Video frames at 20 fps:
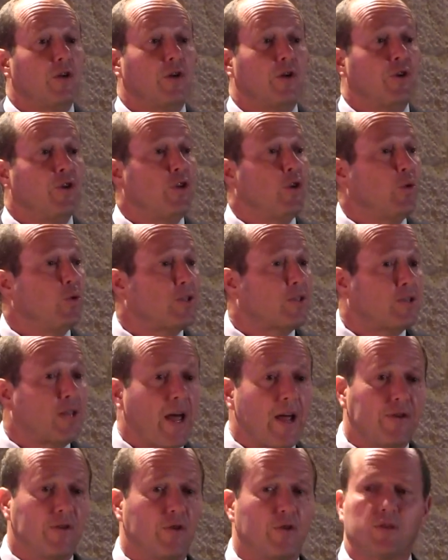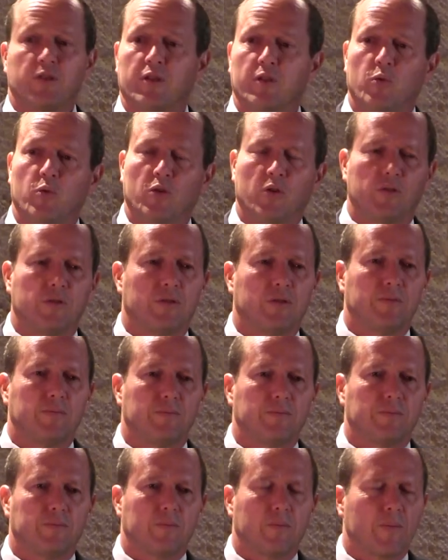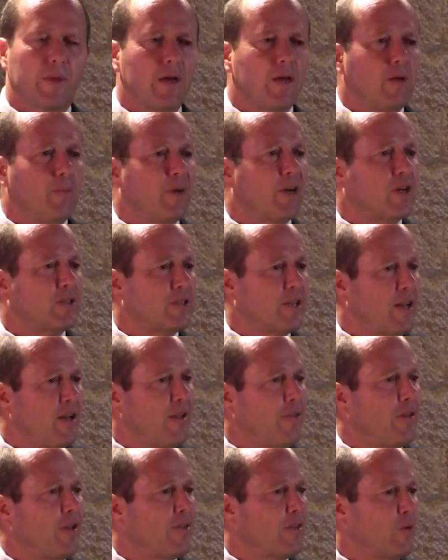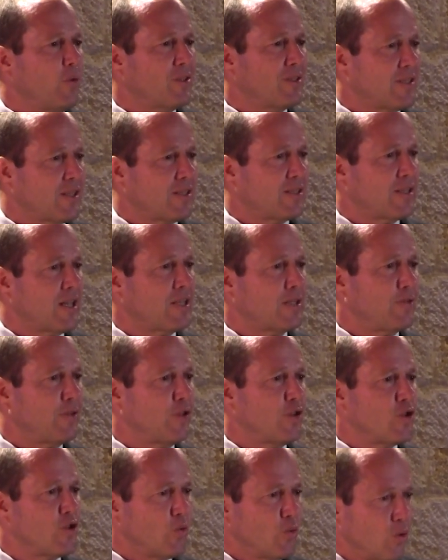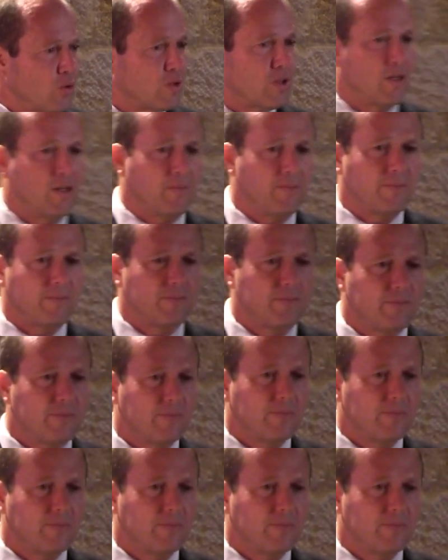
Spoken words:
new standards in the world. Because anything that was successful in Jerusalem,